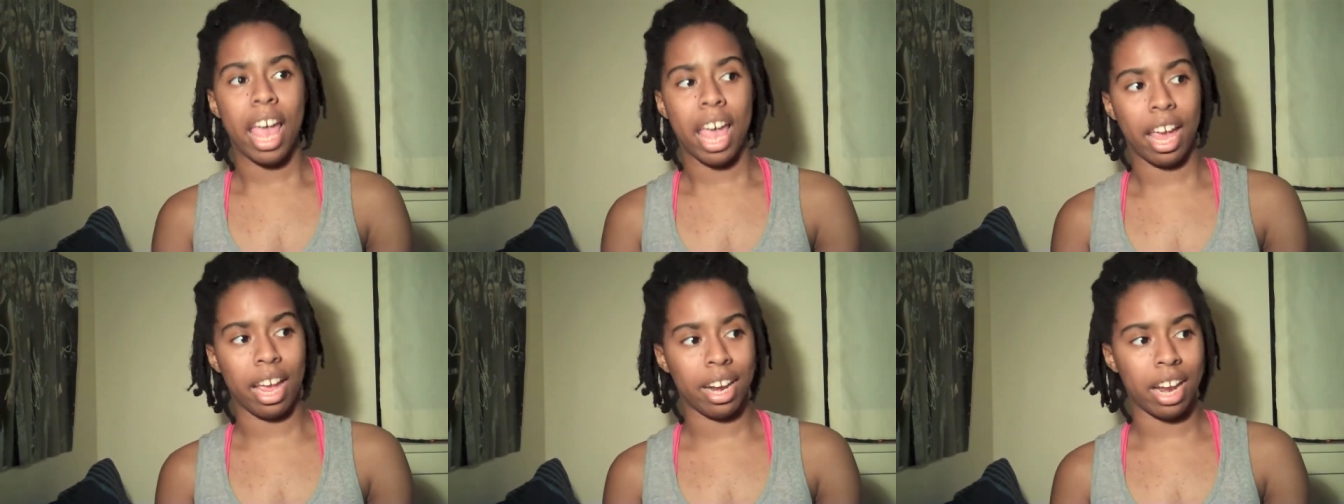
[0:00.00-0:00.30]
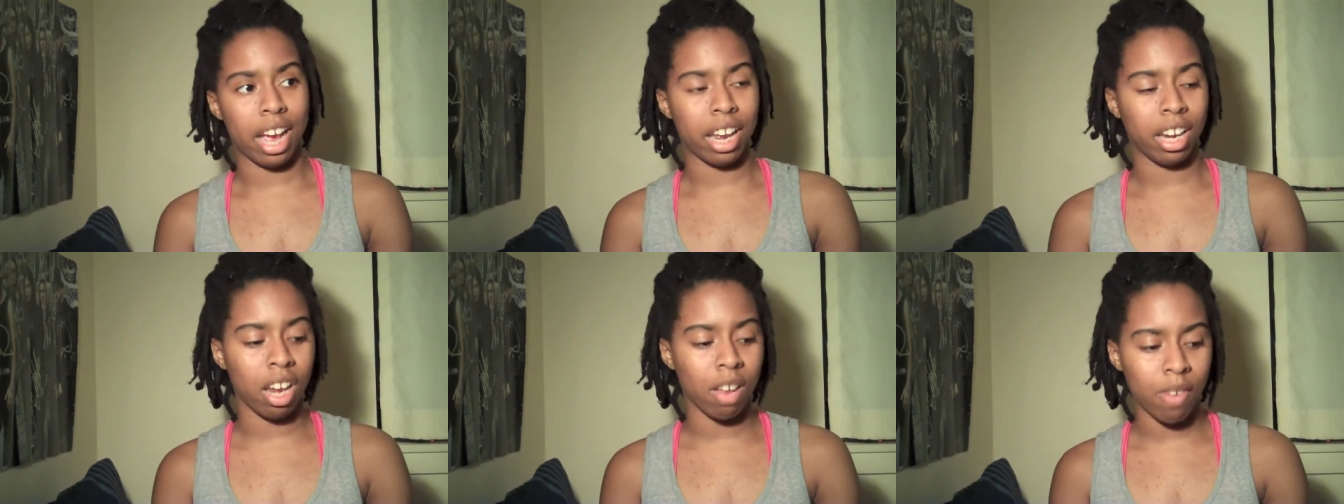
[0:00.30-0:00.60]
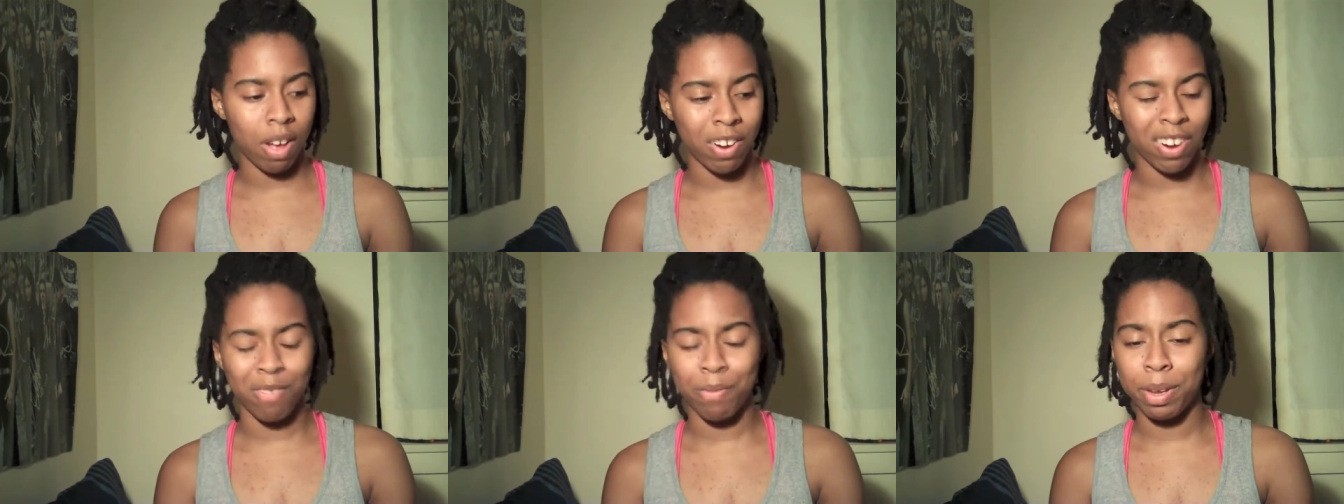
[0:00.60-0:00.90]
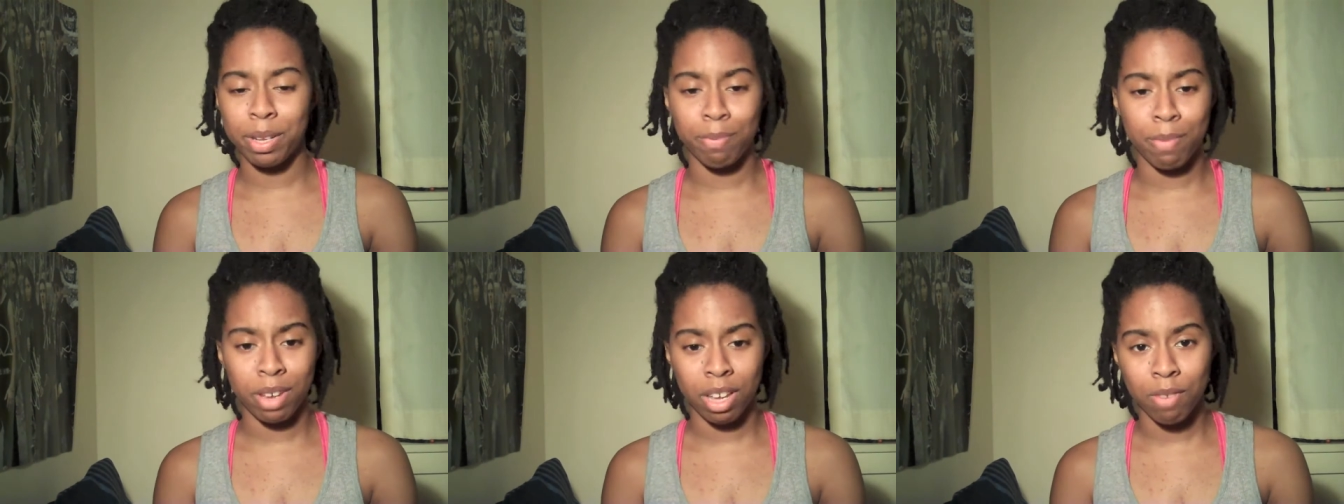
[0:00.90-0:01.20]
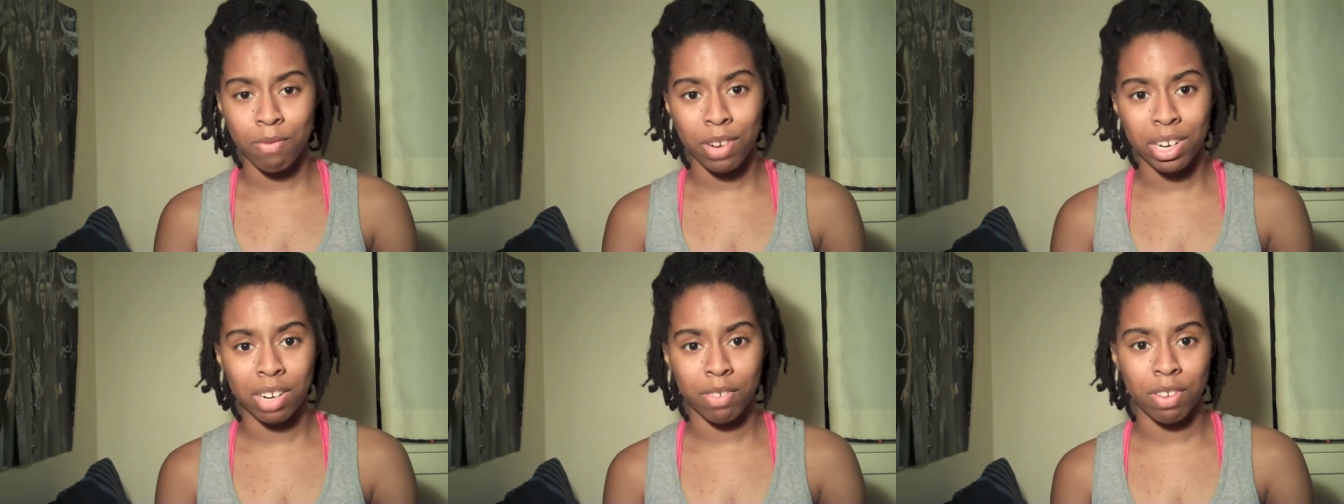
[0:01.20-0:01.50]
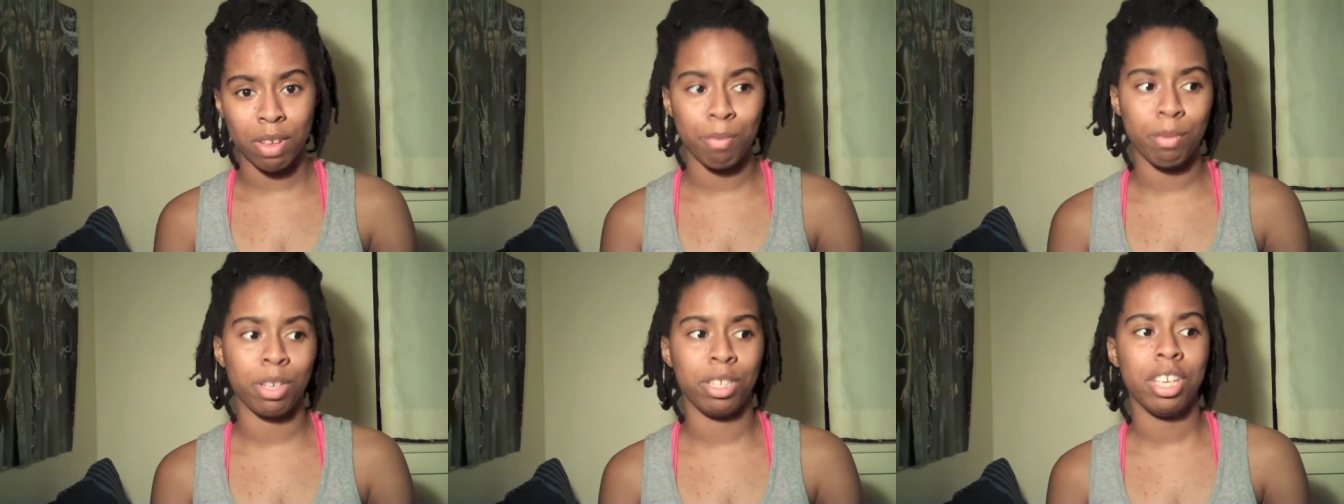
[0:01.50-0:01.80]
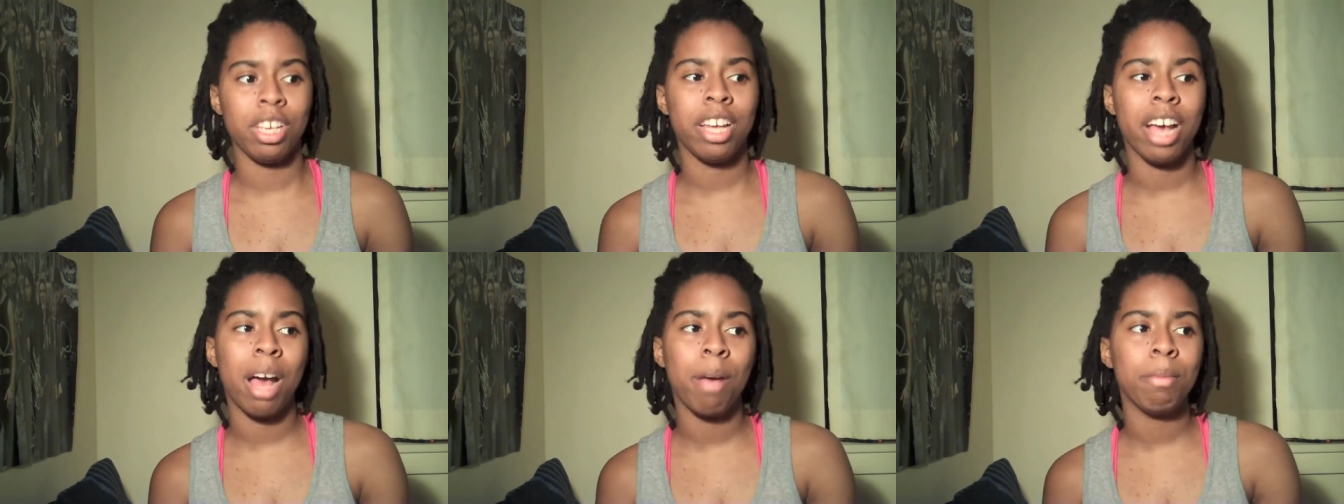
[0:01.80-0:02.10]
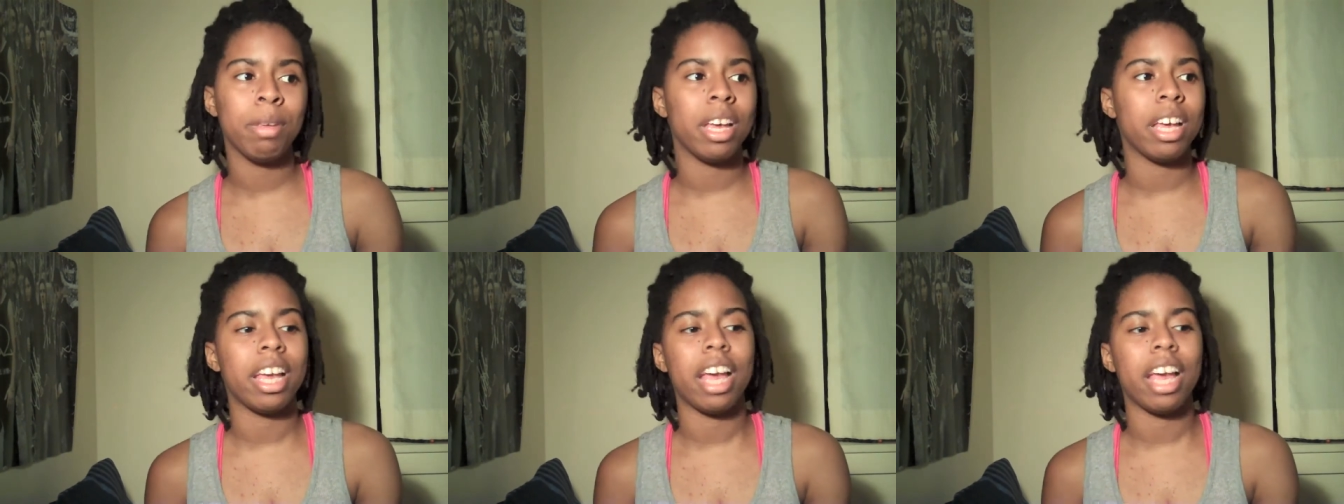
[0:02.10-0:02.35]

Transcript: And I love how everyone's making fun of him because he come.